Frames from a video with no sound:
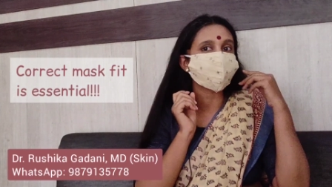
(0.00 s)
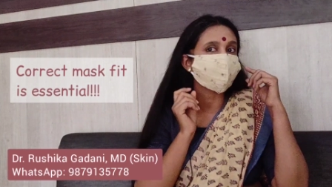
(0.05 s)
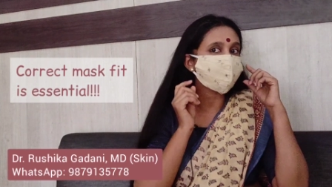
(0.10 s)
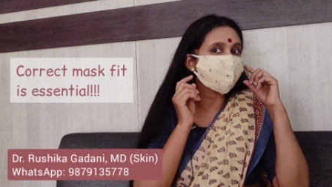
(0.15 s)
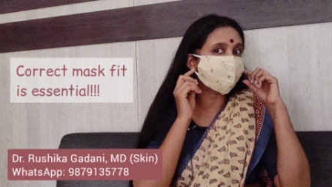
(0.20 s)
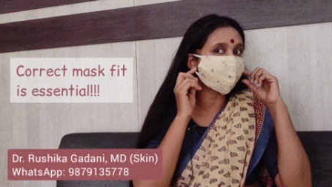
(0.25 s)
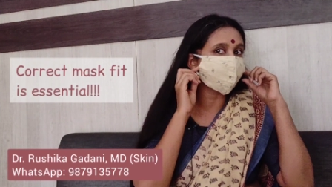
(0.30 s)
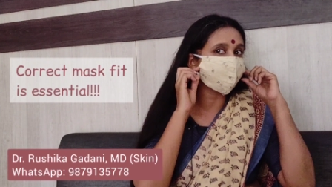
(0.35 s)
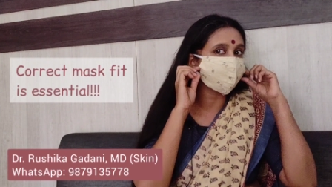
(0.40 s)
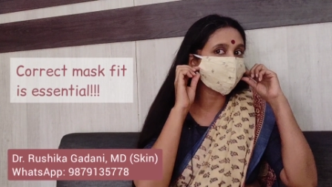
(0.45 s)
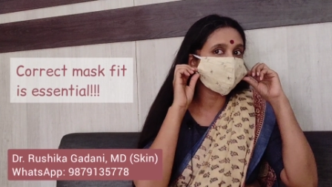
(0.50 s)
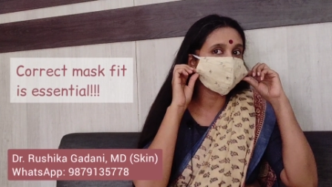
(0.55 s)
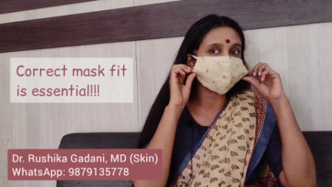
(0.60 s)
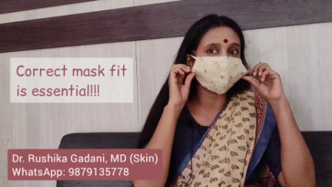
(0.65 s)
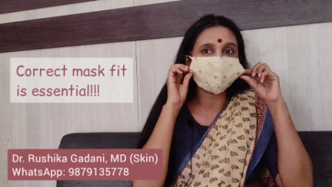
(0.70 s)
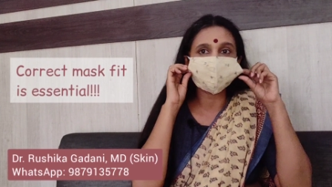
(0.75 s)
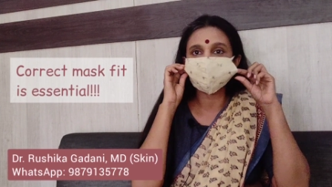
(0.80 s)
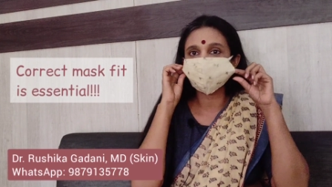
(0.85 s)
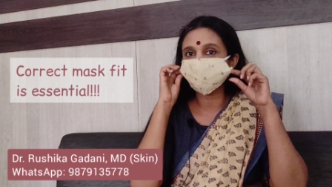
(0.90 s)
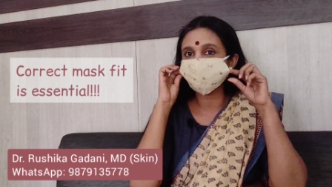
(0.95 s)
For example, this
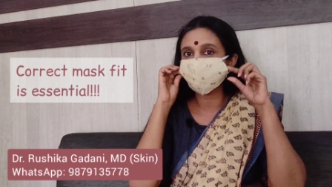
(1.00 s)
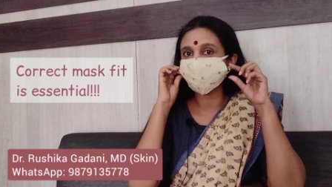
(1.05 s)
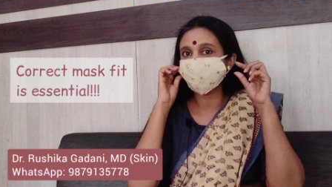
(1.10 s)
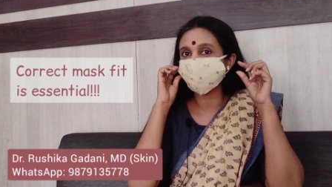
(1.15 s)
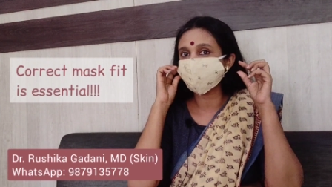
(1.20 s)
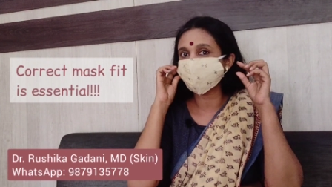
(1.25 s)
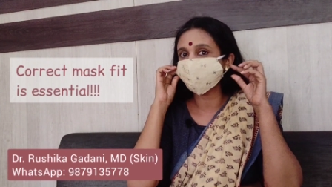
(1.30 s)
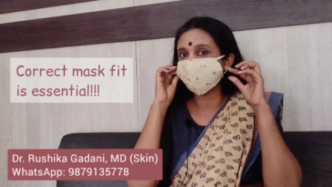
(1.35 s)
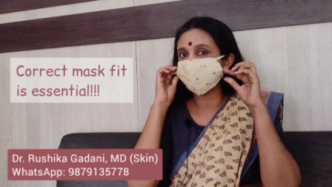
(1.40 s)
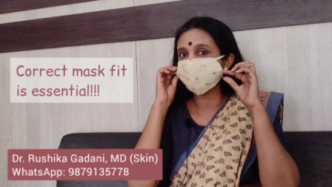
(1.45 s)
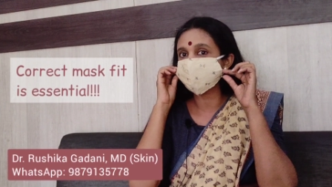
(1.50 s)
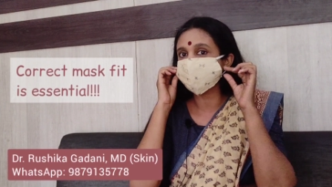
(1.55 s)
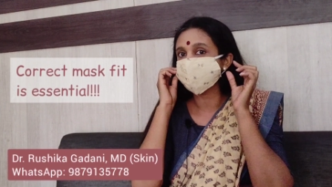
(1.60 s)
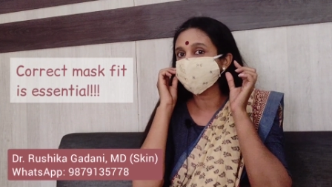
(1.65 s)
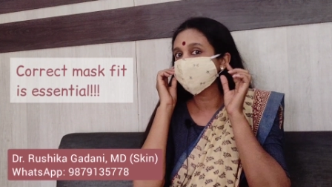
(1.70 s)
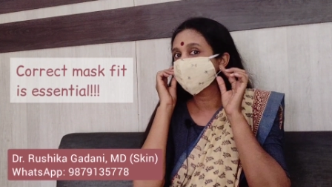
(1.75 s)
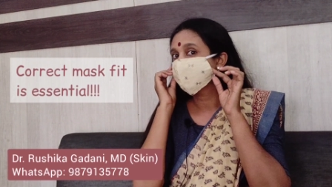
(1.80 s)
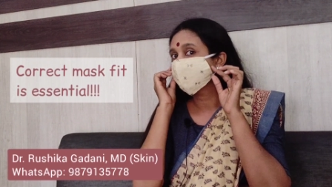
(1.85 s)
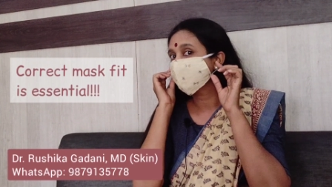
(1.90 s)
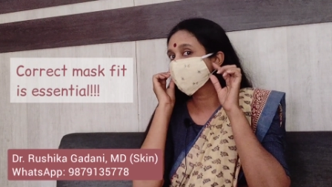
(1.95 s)
particular cloth
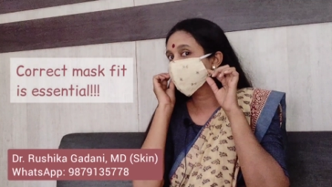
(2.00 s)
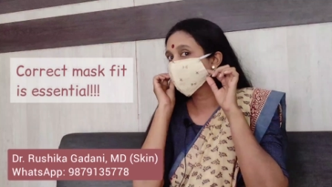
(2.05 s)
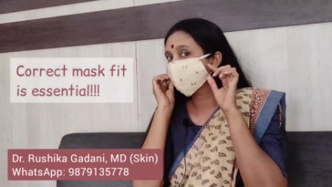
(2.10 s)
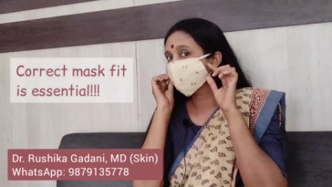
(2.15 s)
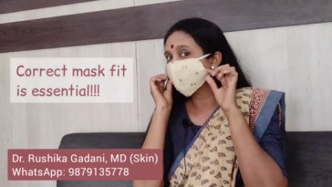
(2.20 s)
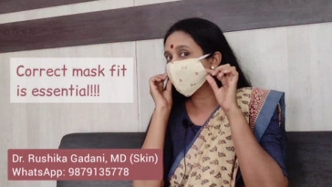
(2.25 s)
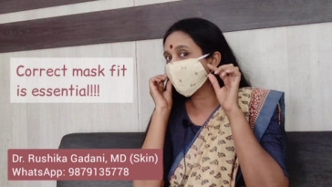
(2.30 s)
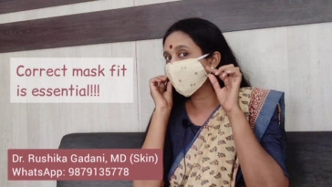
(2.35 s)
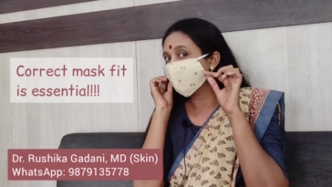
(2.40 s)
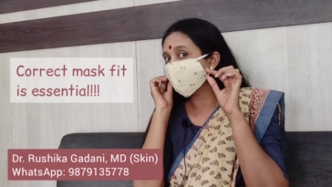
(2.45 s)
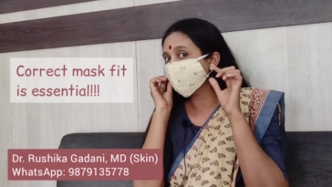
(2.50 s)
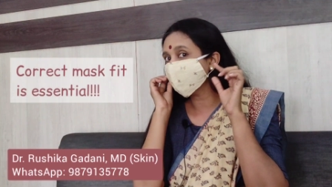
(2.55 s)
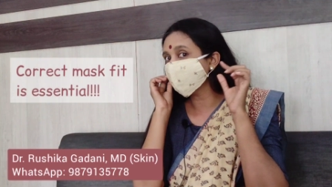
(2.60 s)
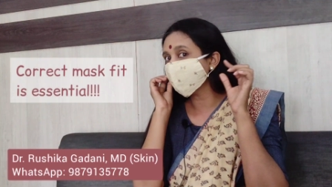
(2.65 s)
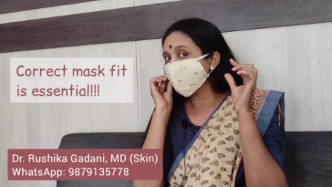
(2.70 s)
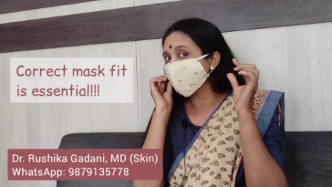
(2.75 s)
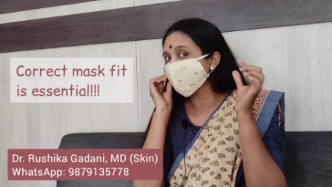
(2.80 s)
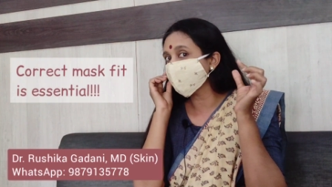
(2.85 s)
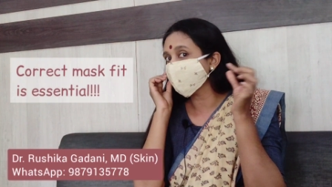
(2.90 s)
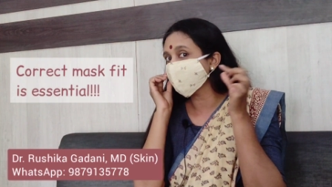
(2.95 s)
mask, if I am
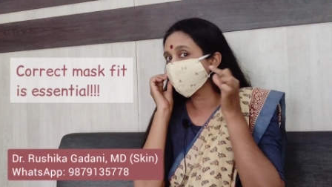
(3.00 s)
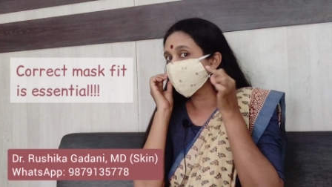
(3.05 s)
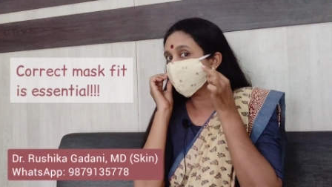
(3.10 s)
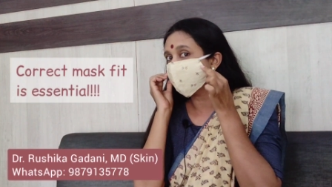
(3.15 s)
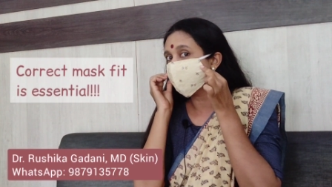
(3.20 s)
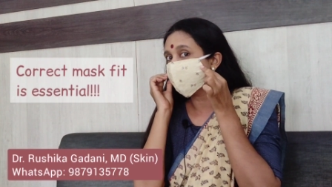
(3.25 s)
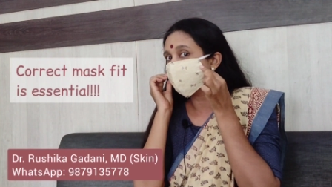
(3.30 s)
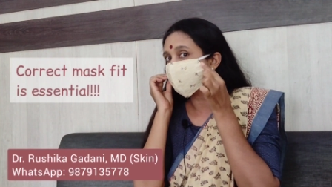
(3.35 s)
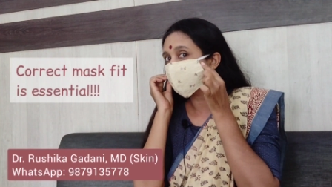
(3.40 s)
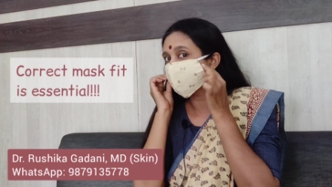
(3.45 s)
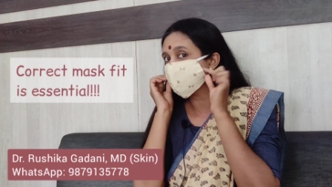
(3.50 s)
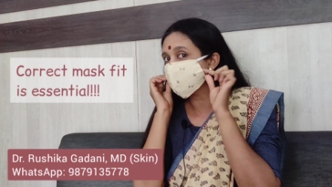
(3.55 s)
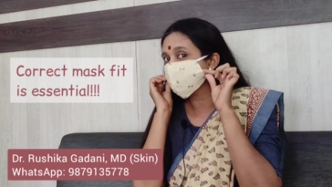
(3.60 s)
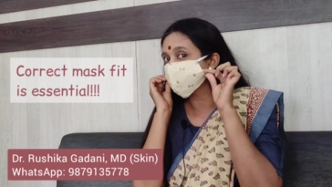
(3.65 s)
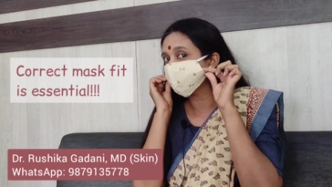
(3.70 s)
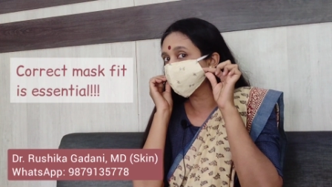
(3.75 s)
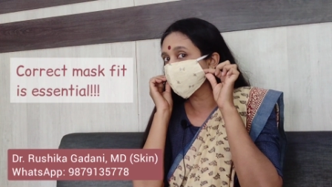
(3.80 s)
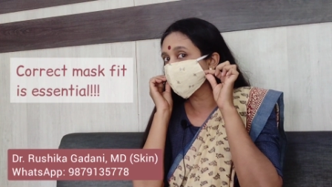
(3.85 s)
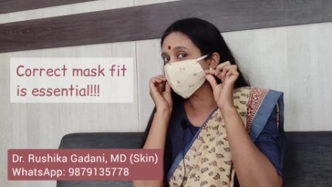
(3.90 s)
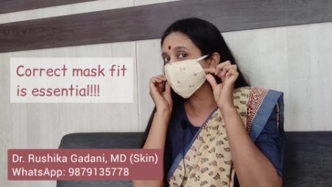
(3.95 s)
wearing it, it is
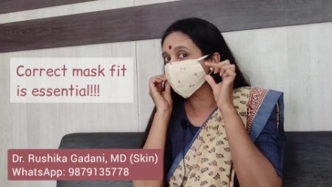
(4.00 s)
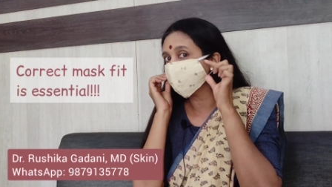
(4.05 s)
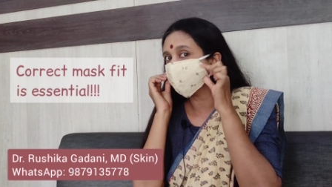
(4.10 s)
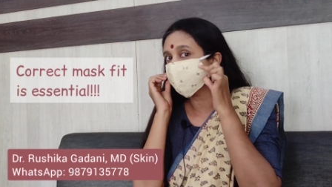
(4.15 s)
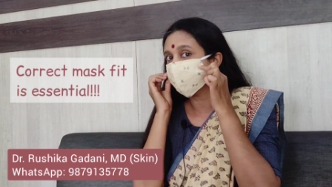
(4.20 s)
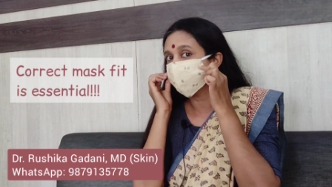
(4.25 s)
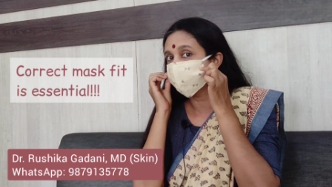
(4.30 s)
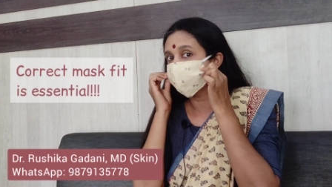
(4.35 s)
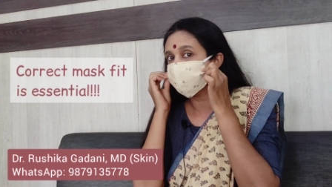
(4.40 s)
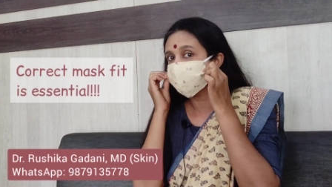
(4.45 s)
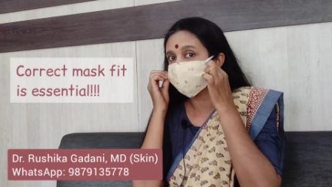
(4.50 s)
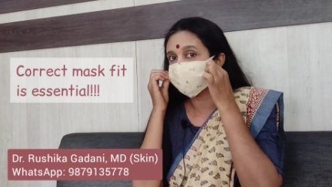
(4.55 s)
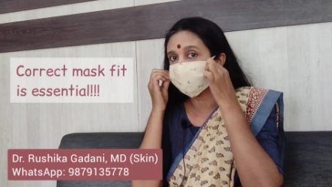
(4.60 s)
not giving me a good